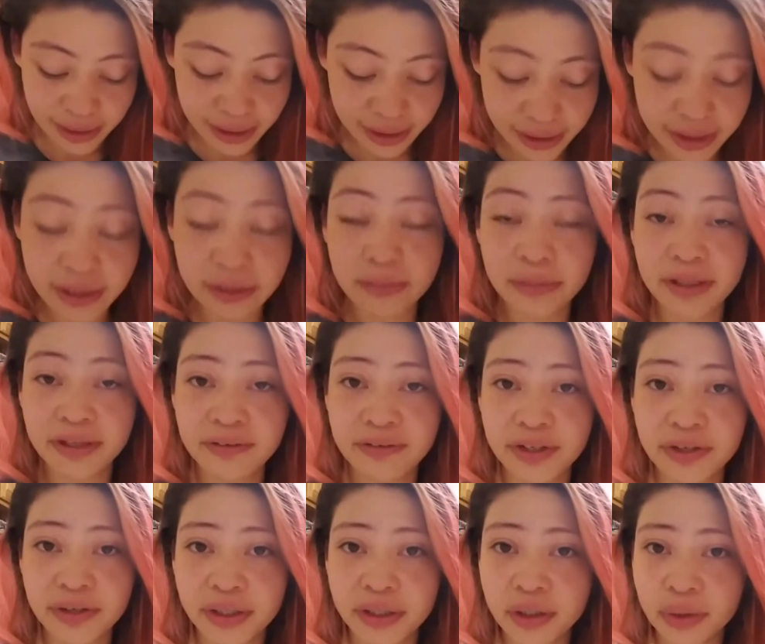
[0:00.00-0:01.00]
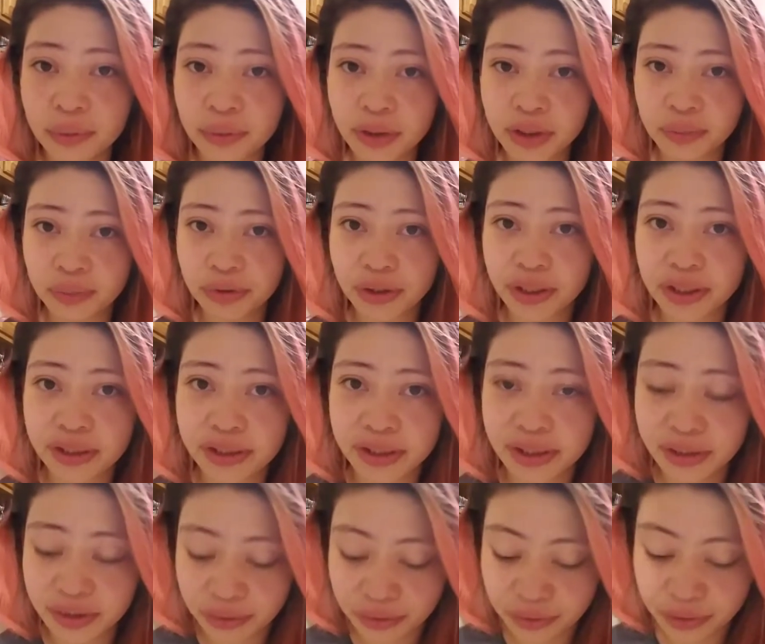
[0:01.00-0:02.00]
This can be a very lonely
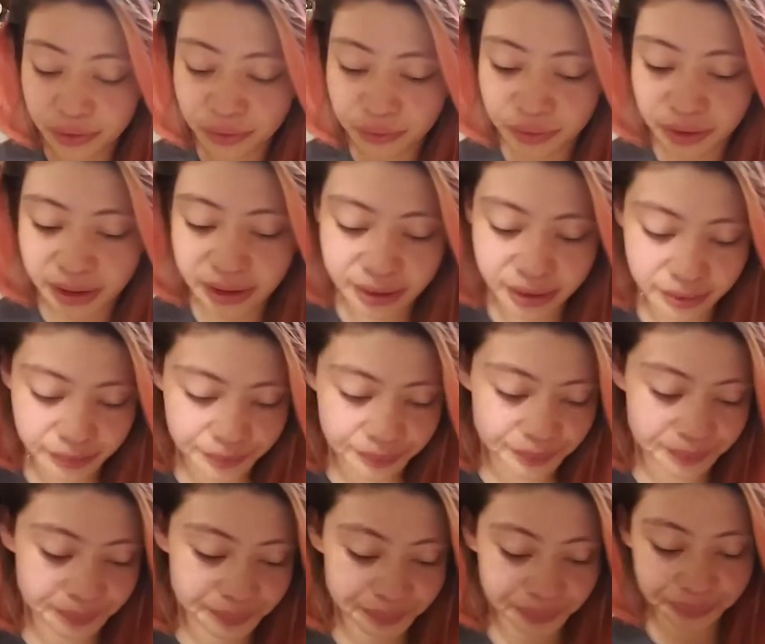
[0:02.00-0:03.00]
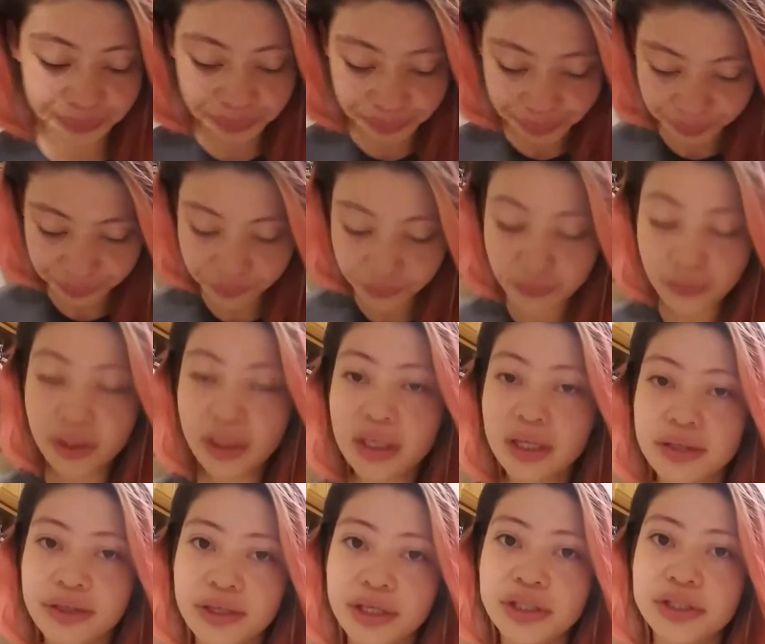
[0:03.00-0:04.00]
process or a lonely
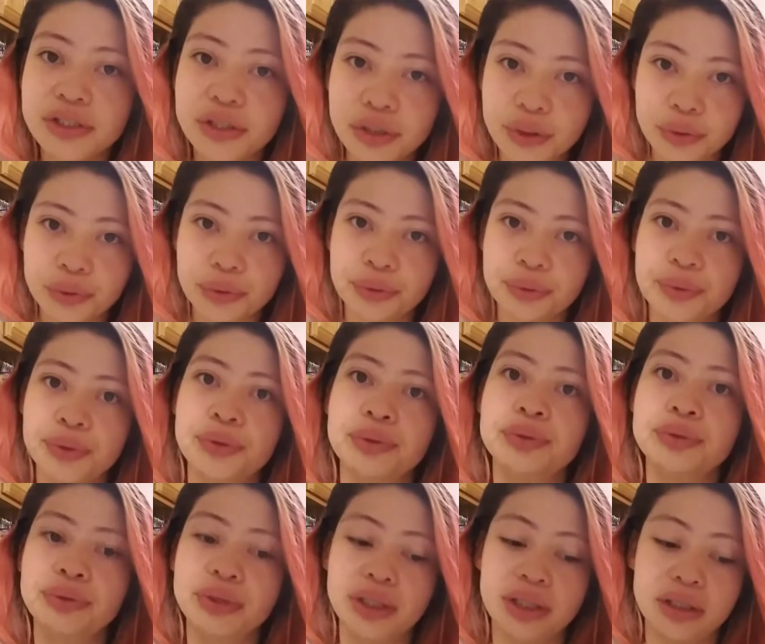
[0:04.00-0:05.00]
thing to go through.